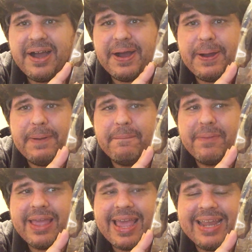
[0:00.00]
And
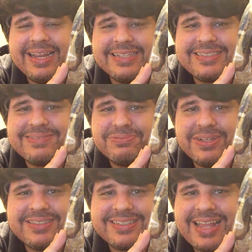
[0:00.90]

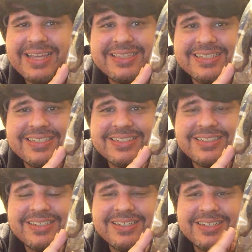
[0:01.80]
it's like
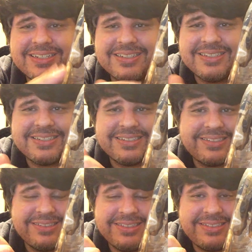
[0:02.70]

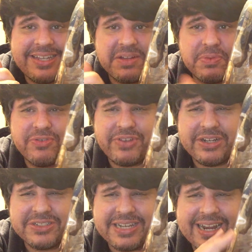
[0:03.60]
the Sailor Moon
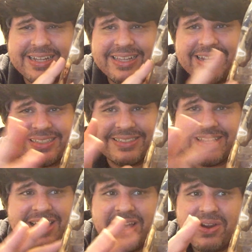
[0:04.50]
figures that I collect. It's
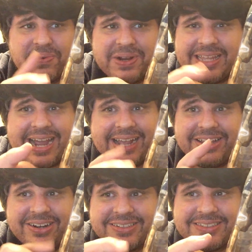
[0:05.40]
really
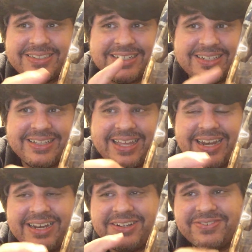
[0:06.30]
highly
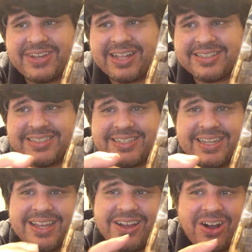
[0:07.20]
articulated, and you've got the
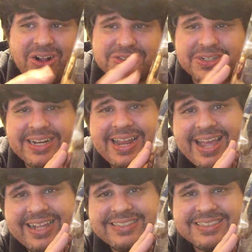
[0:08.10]
alternate
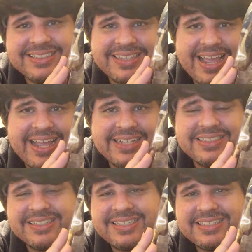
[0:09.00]
heads and
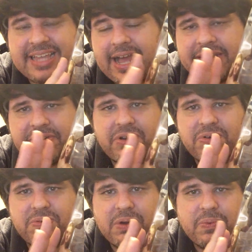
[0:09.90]
hands and things. I don't
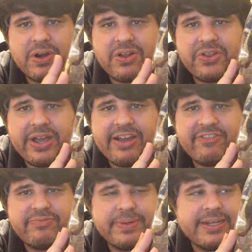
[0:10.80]
know what all you
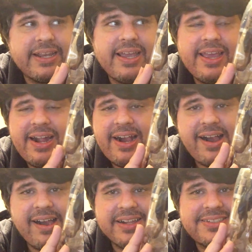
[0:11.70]
have, but
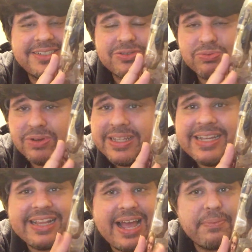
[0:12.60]
it's this
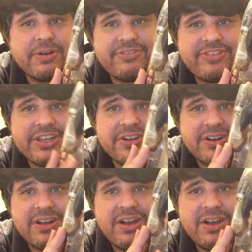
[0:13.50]
really elaborate figure